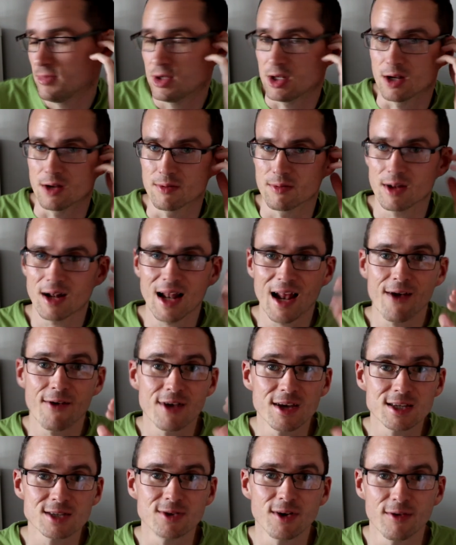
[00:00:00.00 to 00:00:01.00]
you know,
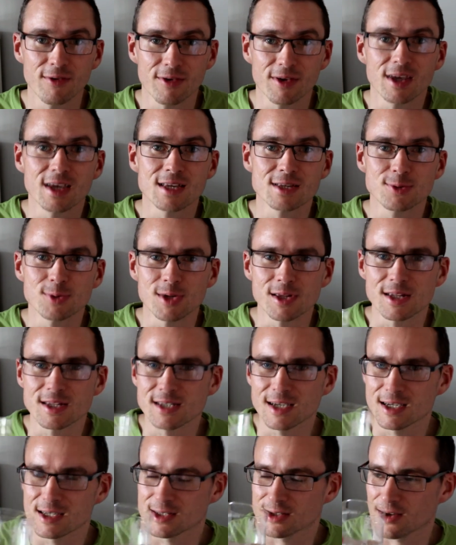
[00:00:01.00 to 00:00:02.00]
clarity is not everything. It's all in the
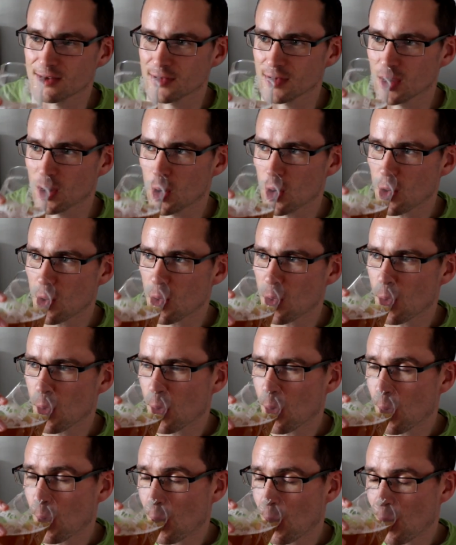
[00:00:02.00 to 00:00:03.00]
taste, I
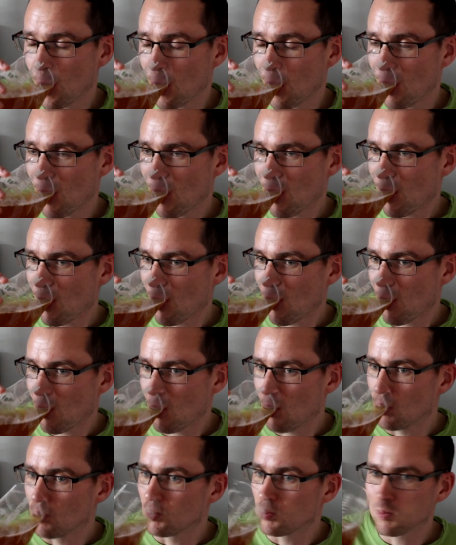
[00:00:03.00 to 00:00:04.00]

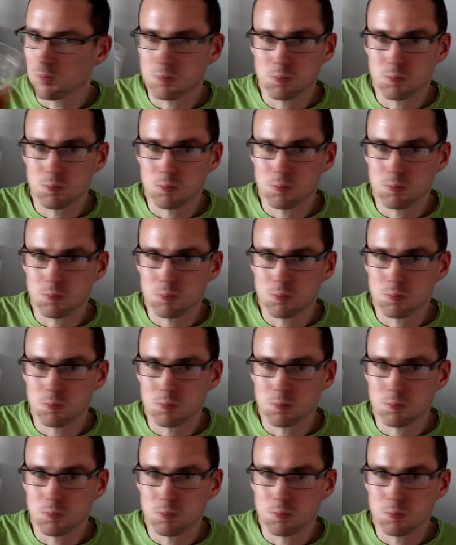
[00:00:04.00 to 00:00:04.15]
think.